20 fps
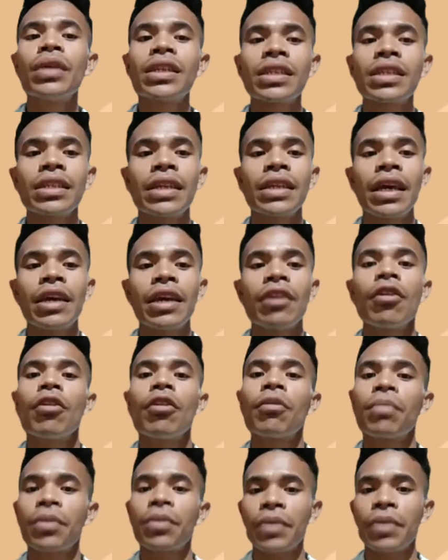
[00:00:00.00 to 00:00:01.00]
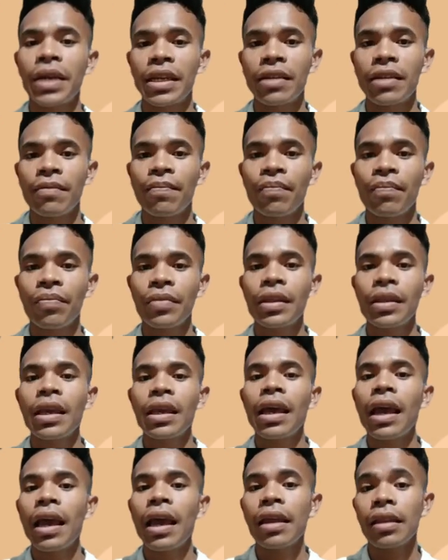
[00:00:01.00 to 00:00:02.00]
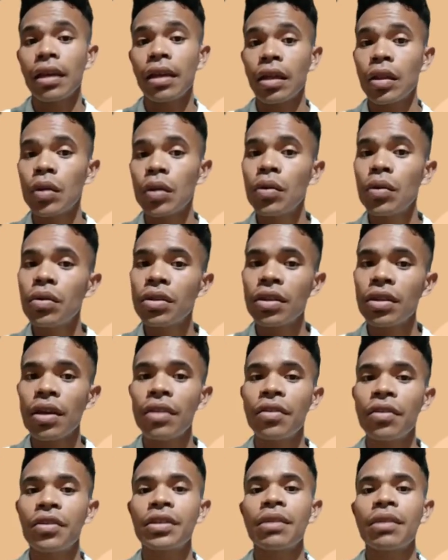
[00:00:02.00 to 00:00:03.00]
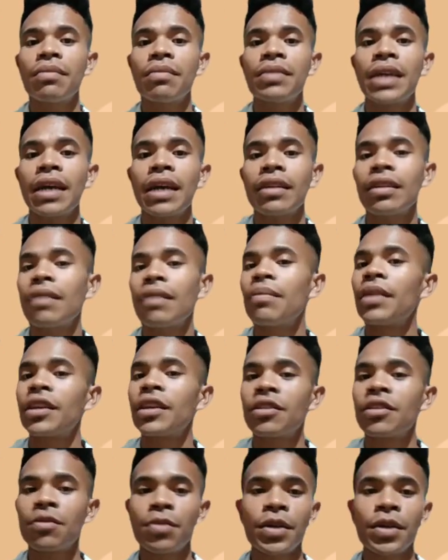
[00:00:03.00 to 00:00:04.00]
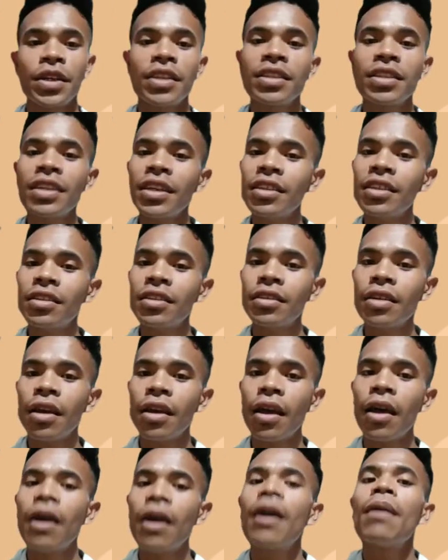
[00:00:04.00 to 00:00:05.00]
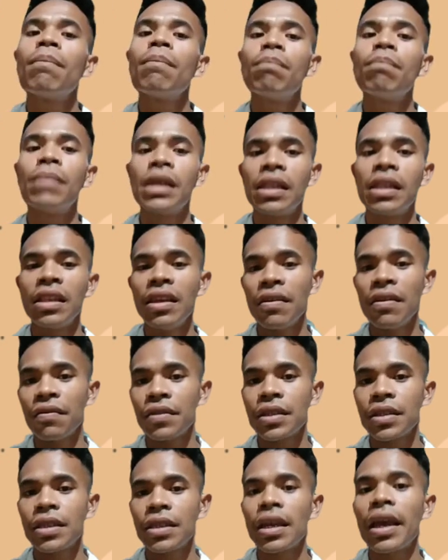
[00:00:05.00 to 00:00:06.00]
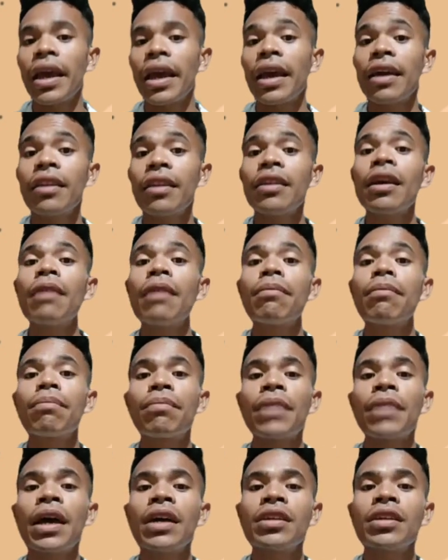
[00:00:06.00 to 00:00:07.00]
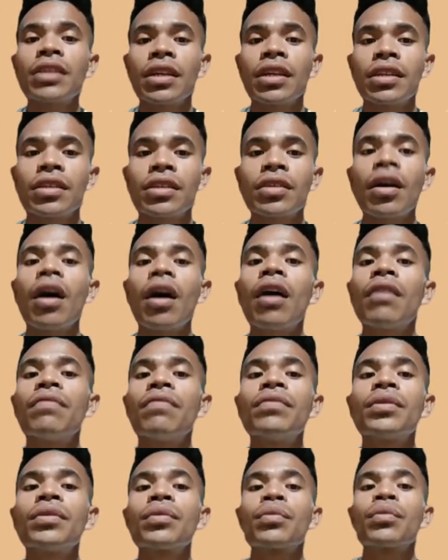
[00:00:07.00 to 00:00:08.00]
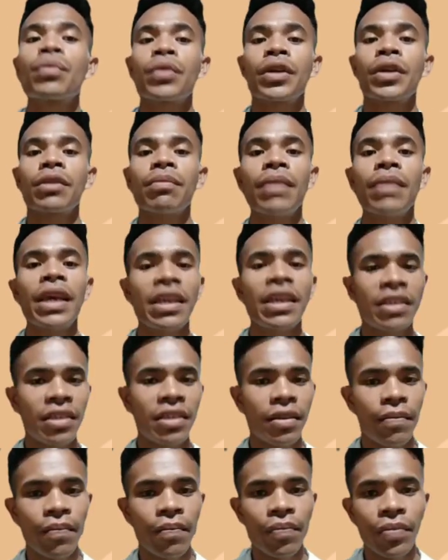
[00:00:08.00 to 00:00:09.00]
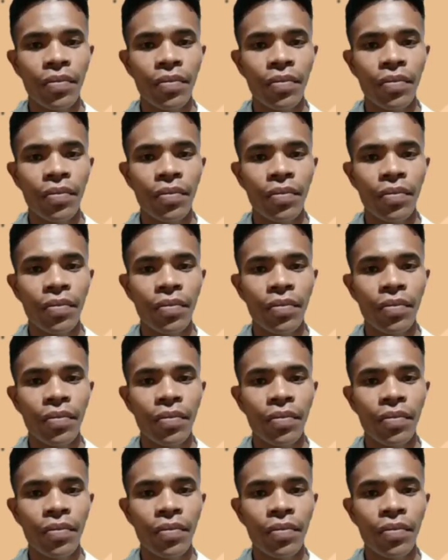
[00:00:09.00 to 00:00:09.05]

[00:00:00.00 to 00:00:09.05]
which they operate. It includes their subjective experiences, beliefs, and impressions of the workplace.